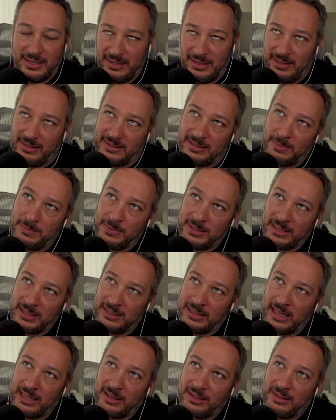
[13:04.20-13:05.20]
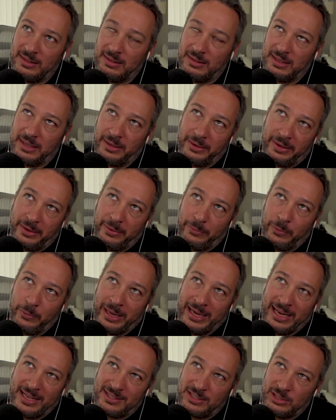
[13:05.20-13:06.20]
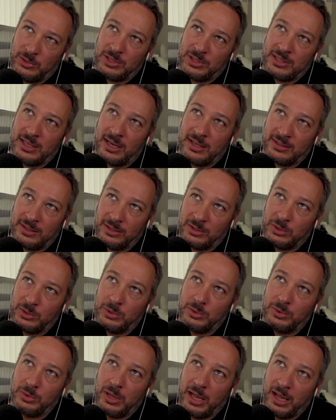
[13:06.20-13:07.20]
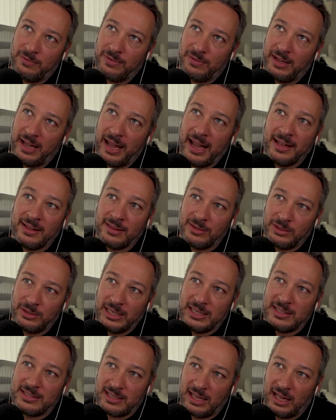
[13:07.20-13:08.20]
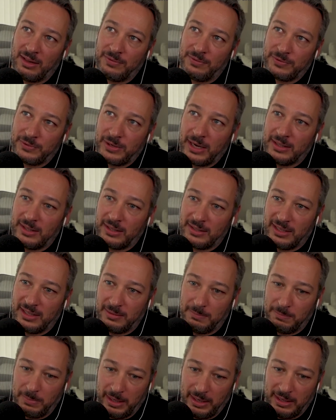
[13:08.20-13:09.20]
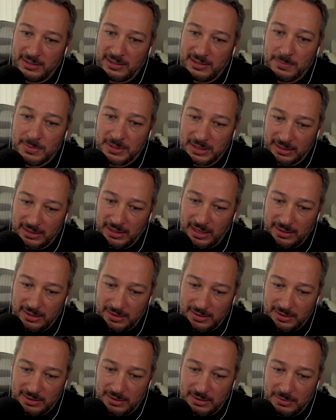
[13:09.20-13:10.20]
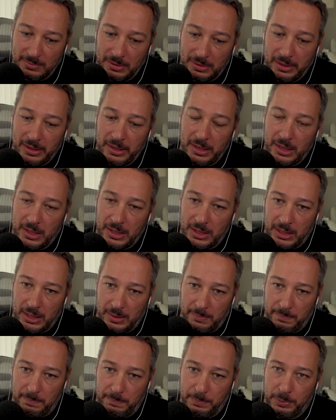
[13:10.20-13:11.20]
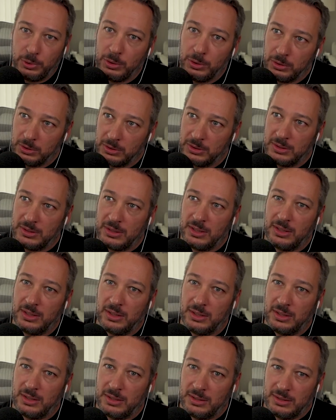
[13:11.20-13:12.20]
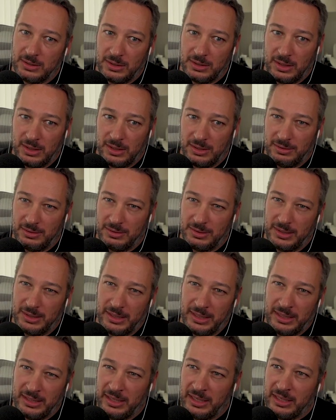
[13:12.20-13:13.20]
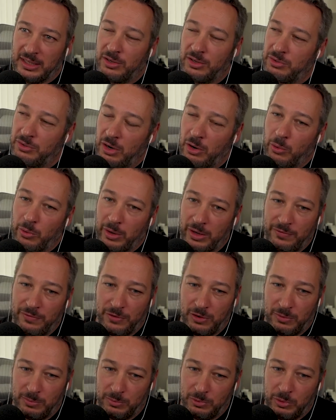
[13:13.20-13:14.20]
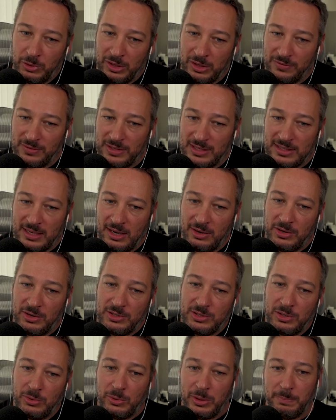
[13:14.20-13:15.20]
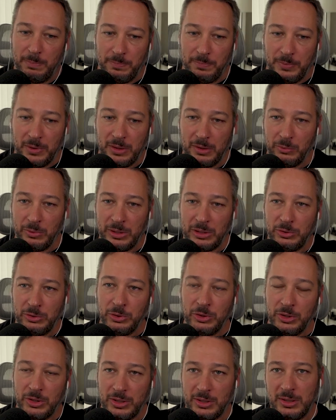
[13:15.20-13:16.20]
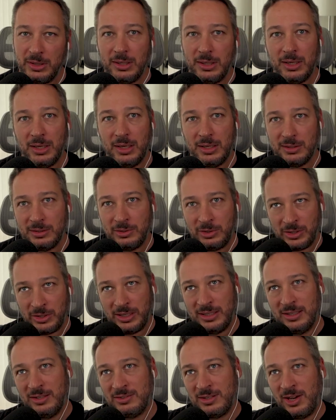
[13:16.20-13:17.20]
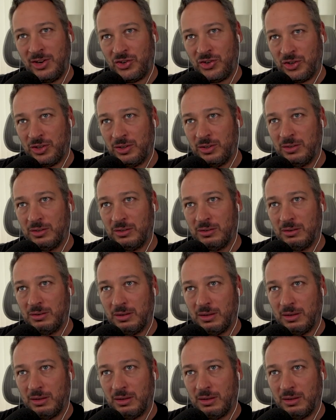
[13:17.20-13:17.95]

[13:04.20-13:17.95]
something that where SEO started to have a hand on itself rather than being something that's pulled in a raw way from one of these areas. So we took the organizational